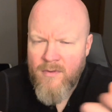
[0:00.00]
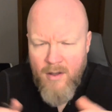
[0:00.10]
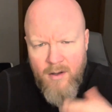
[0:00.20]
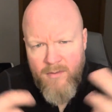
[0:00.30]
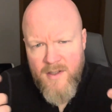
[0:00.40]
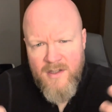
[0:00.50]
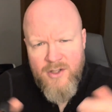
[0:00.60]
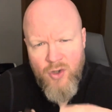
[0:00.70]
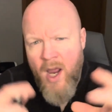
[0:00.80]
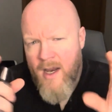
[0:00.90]
the
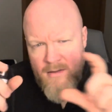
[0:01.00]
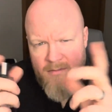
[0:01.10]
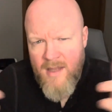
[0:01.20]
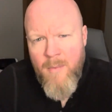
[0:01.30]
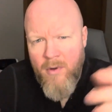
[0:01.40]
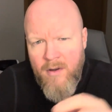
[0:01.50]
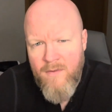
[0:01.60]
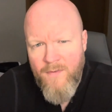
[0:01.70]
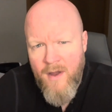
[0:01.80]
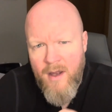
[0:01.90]
Citron type
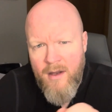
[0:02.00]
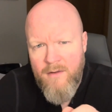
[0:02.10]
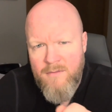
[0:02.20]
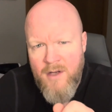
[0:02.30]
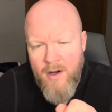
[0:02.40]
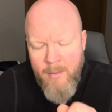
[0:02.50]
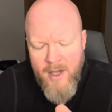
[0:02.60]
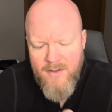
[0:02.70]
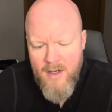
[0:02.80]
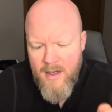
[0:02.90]
of Terre
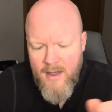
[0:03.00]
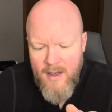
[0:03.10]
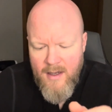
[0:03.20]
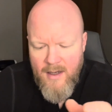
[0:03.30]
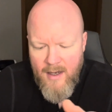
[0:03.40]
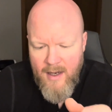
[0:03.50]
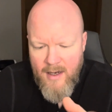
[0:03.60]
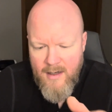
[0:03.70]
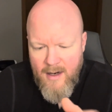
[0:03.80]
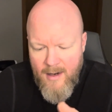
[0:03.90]
d'Hermes,
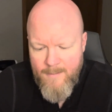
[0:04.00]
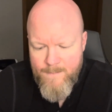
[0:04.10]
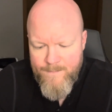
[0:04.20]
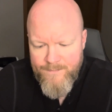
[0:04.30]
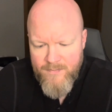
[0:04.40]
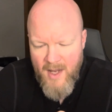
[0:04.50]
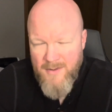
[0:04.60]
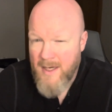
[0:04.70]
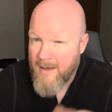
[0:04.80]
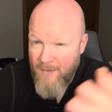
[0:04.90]
and I
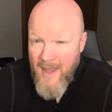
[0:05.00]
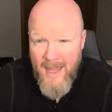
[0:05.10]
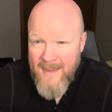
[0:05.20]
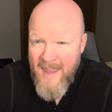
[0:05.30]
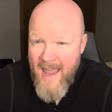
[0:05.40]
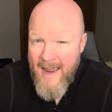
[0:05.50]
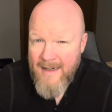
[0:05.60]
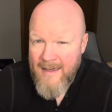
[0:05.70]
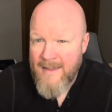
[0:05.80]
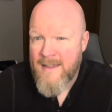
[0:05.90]
was like, if I like
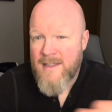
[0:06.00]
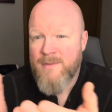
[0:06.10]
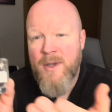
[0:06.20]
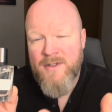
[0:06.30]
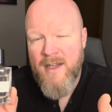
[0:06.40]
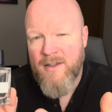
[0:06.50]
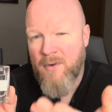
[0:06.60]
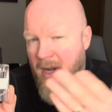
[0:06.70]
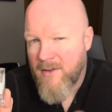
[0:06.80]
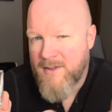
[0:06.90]
that, and this smells like the
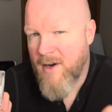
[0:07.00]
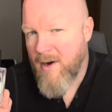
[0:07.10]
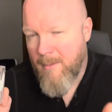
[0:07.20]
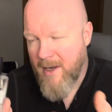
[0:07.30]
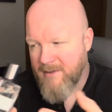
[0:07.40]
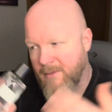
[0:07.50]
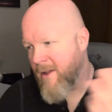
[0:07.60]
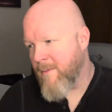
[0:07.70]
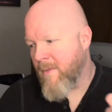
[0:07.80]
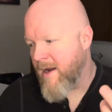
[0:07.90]
regular Terre d'Hermes,
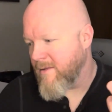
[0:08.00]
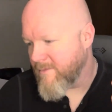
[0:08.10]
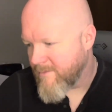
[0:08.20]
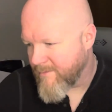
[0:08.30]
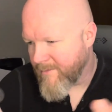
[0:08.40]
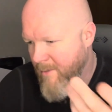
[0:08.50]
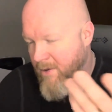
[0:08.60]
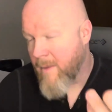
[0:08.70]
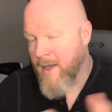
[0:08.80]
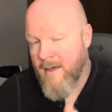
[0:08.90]
well, I'm
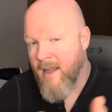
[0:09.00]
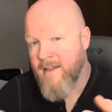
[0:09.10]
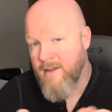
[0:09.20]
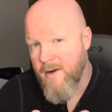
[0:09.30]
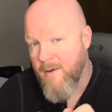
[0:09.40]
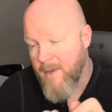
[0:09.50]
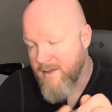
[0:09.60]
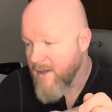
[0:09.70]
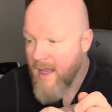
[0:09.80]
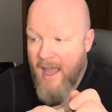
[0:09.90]
probably gonna like Terre
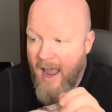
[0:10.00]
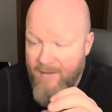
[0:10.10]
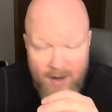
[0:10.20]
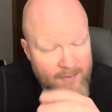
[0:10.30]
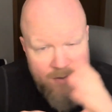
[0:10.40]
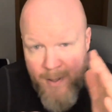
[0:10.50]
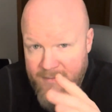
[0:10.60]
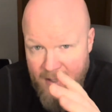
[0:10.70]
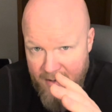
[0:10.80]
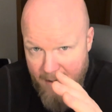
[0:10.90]
d'Hermes. I've never
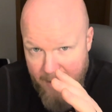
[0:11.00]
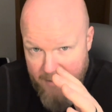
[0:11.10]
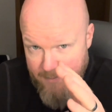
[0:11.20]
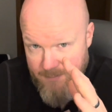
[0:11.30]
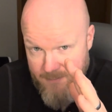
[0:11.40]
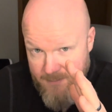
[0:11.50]
smelled Terre d'Hermes.